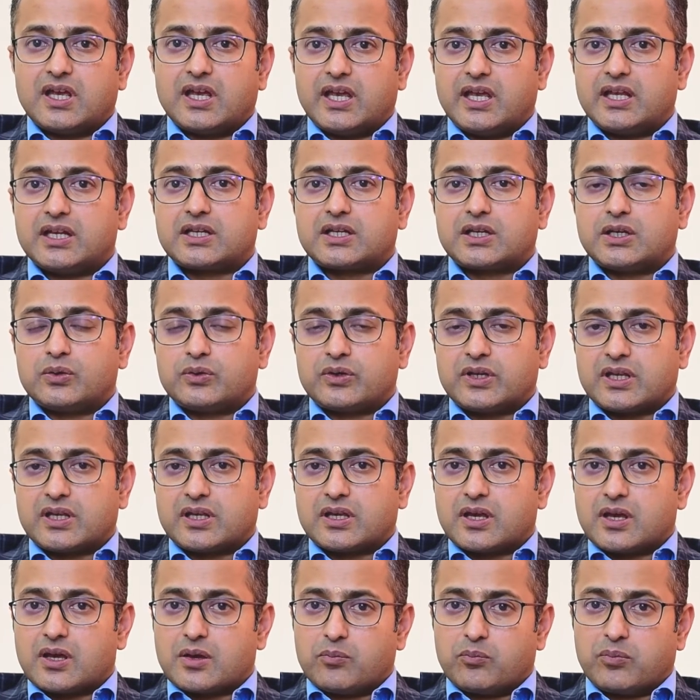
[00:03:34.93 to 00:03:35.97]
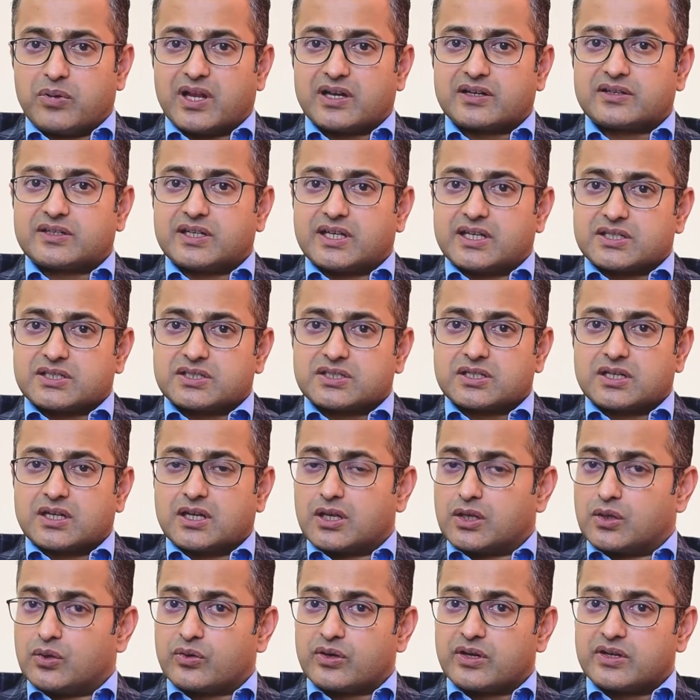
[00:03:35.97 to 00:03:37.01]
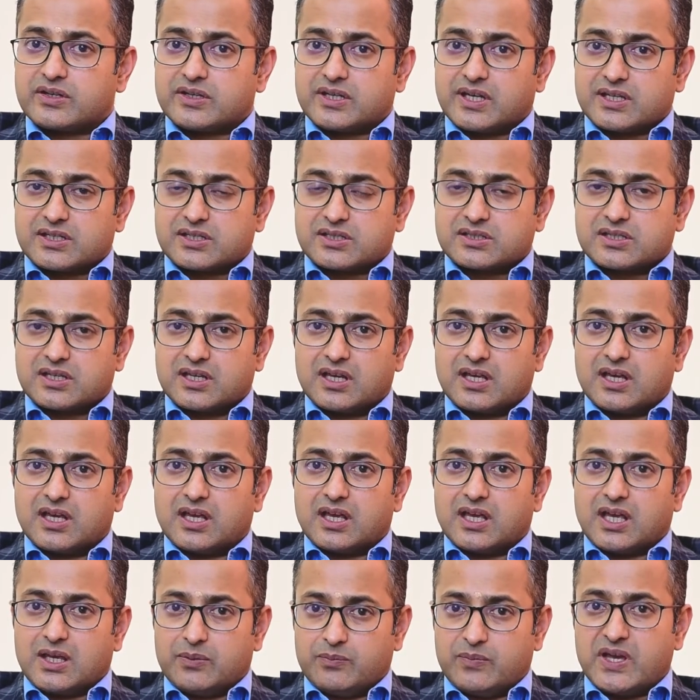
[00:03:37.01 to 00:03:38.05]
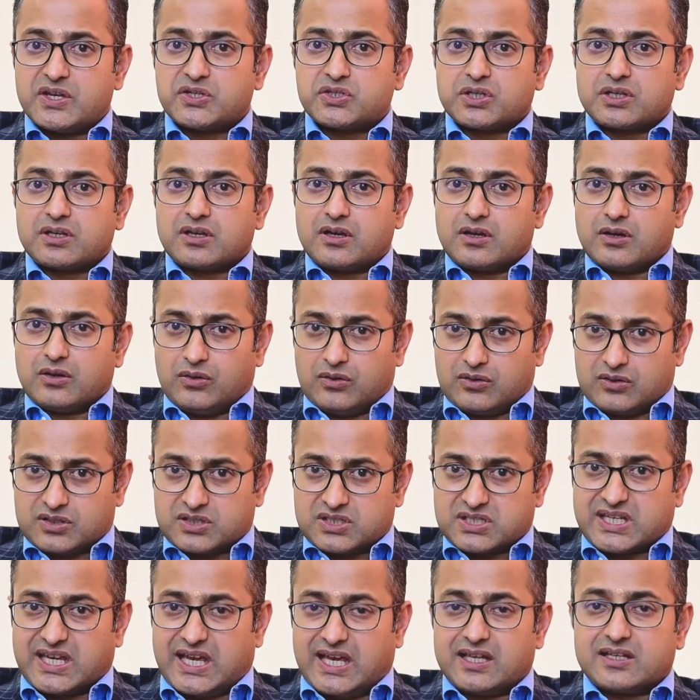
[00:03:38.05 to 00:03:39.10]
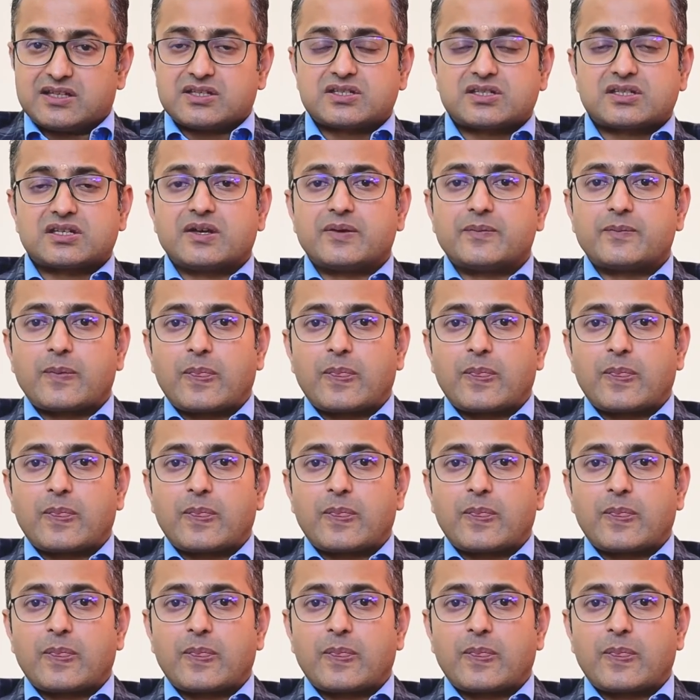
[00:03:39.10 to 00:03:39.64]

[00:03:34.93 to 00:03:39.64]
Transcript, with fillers: including blood tests, urine tests, imaging or scans,